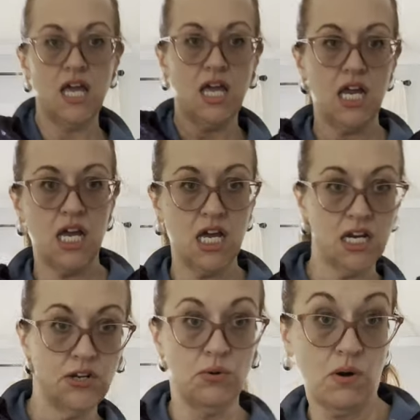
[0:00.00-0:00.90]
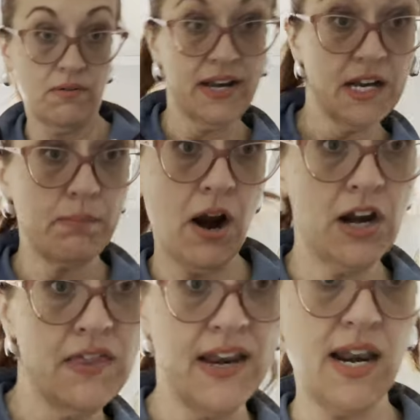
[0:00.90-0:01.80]
And you are ready to
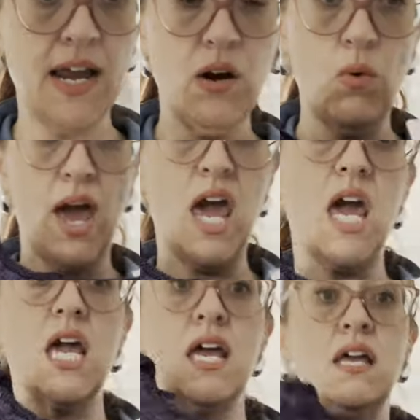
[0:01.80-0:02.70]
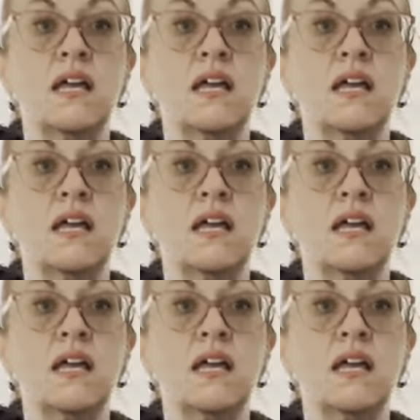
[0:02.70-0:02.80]
party the night away.